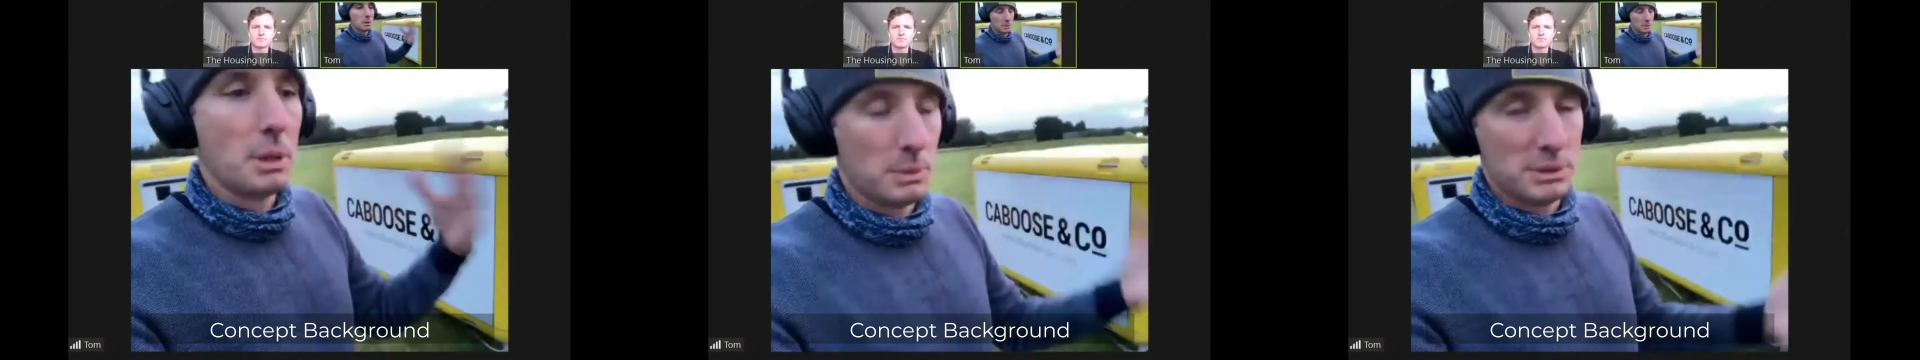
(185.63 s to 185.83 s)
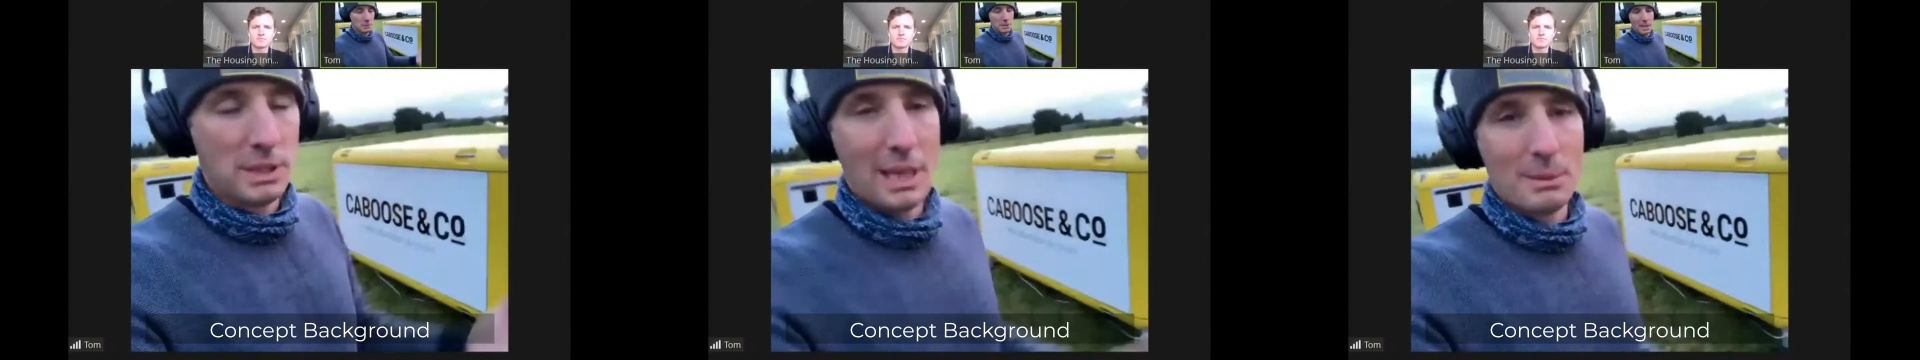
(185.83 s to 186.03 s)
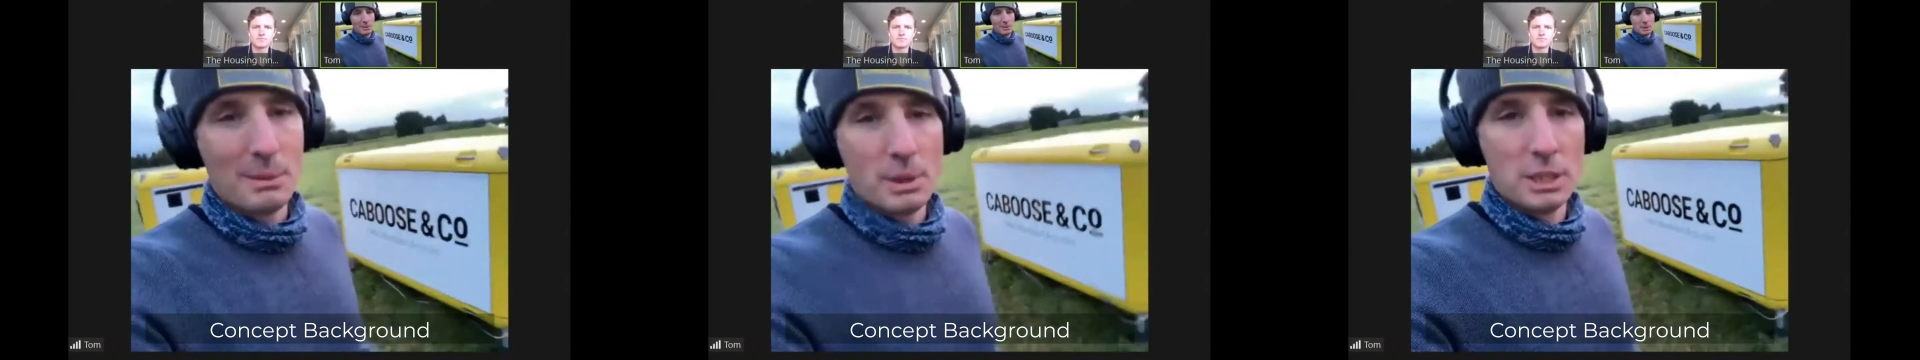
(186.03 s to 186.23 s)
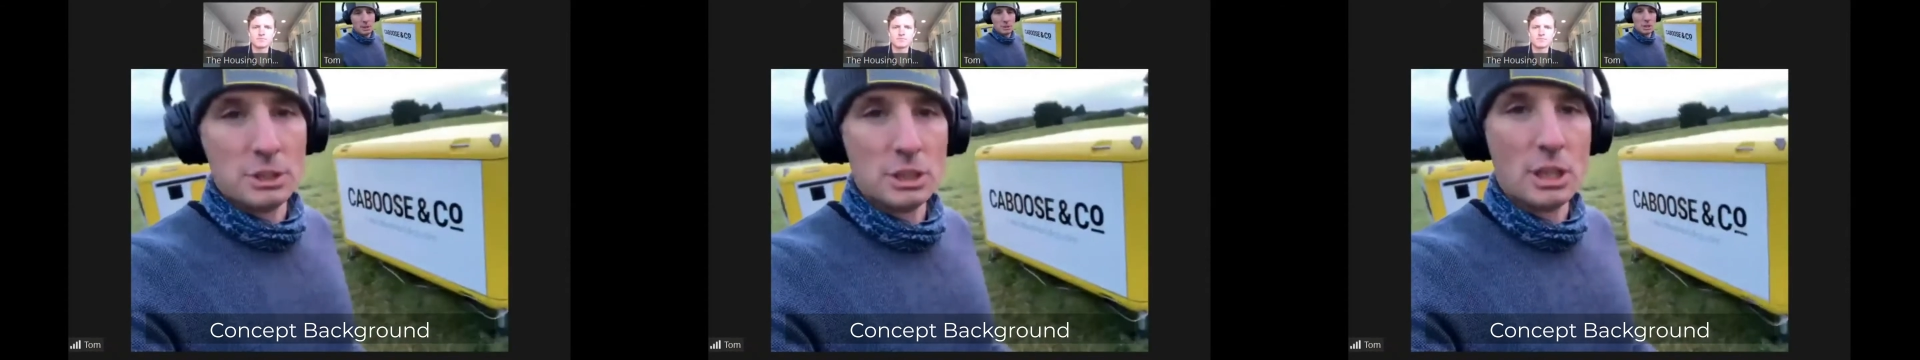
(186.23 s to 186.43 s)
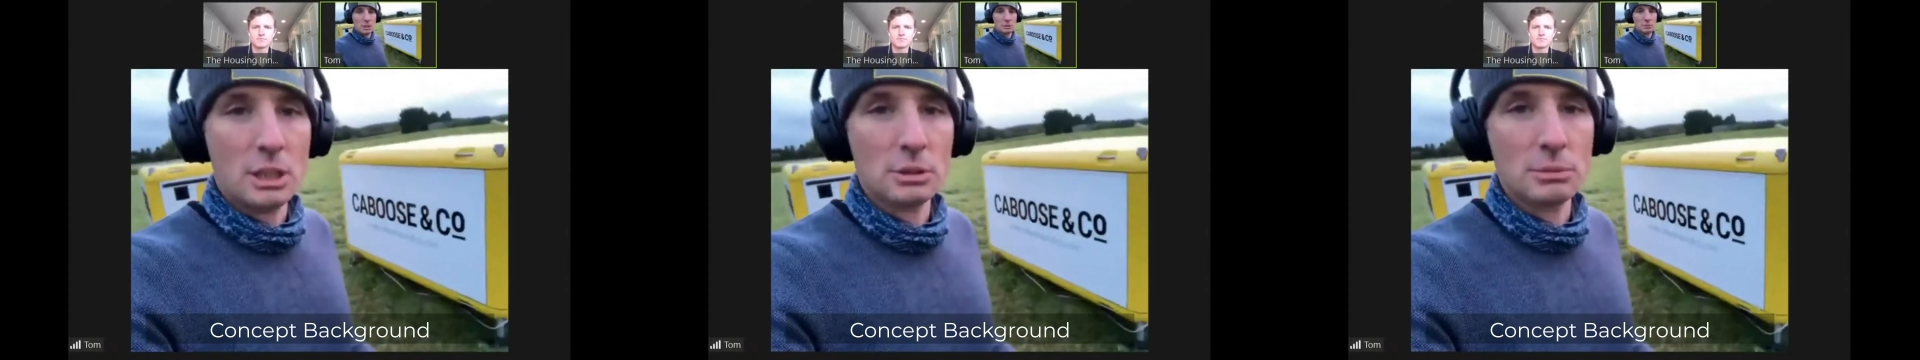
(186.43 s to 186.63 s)
it was their
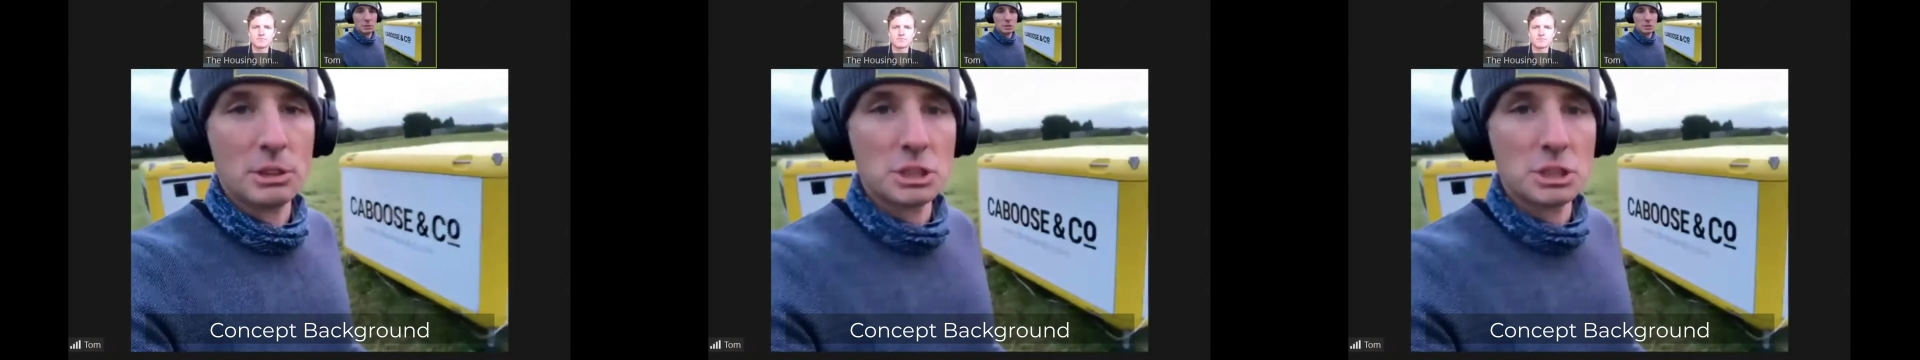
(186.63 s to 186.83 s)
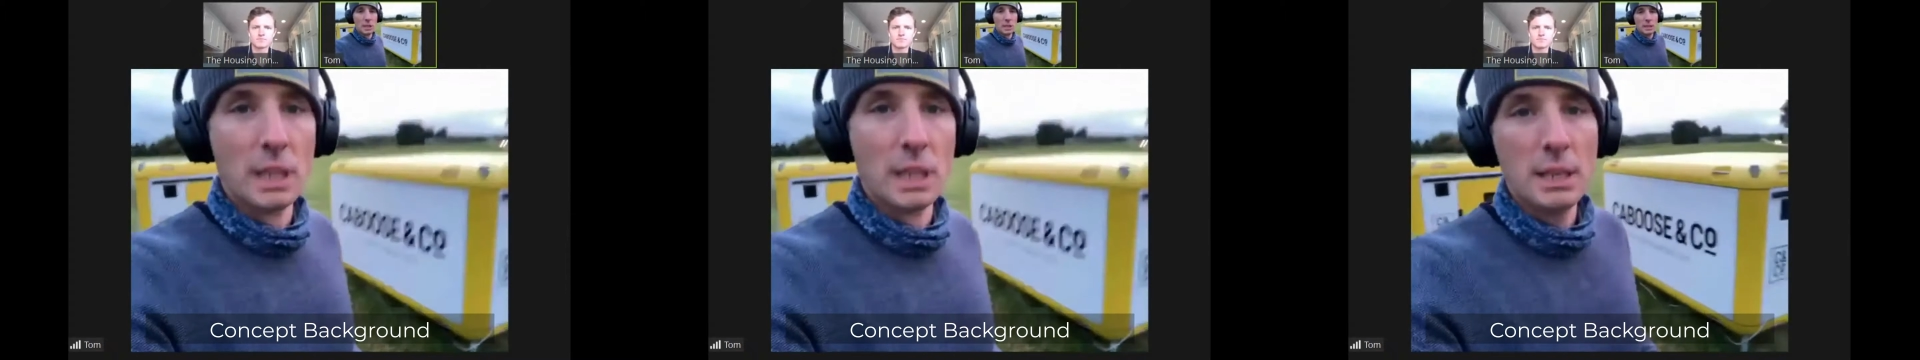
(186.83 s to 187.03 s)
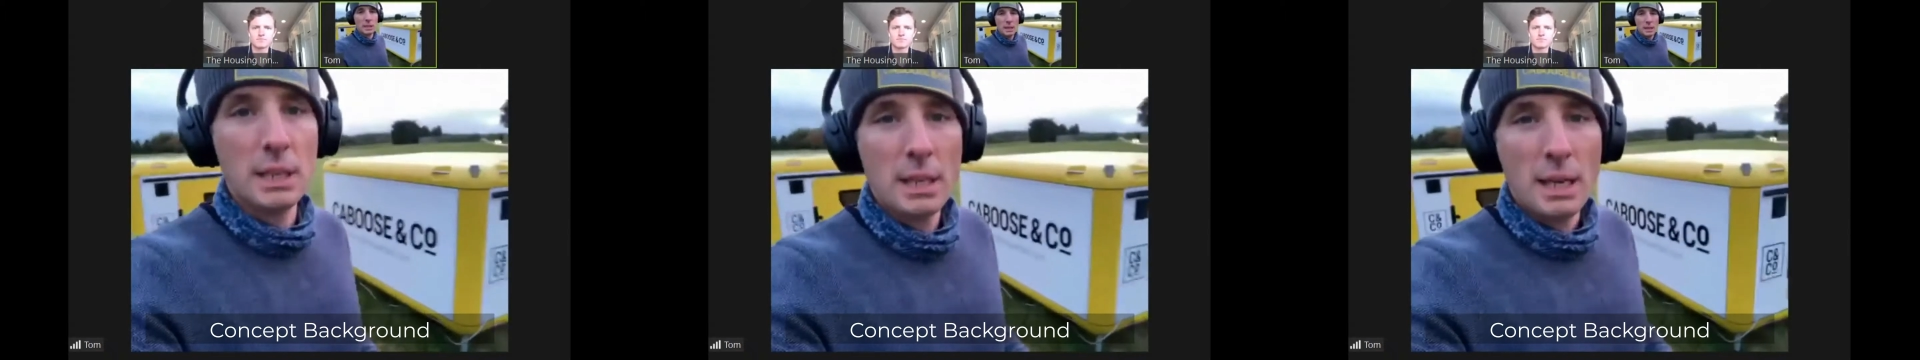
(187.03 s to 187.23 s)
brainchild originally,